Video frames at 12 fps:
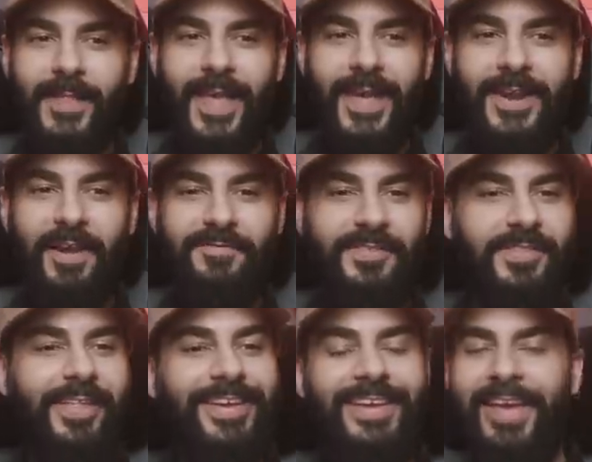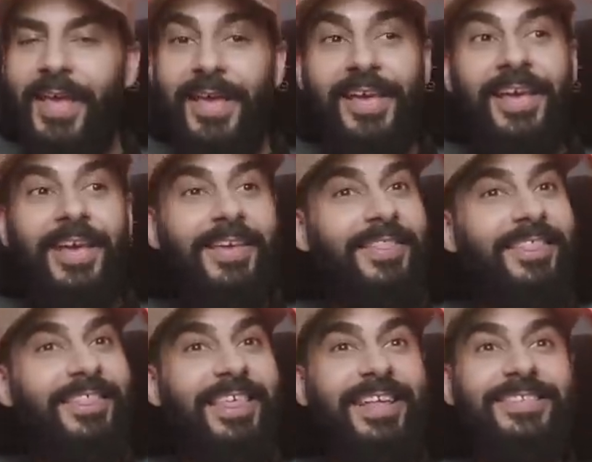And I feel like
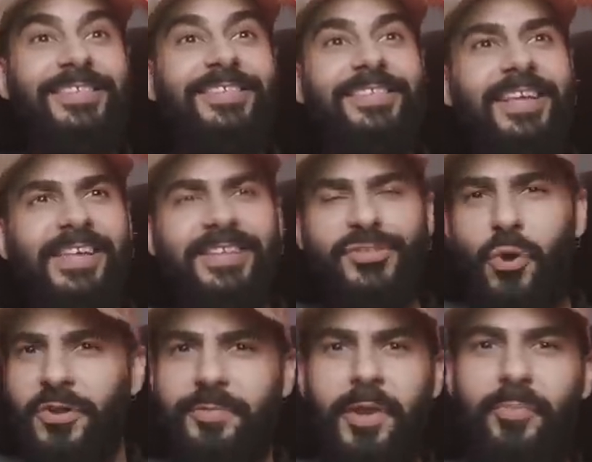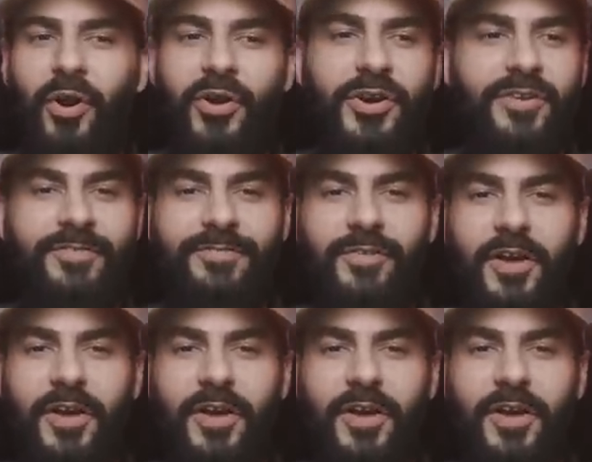this is going to be a part of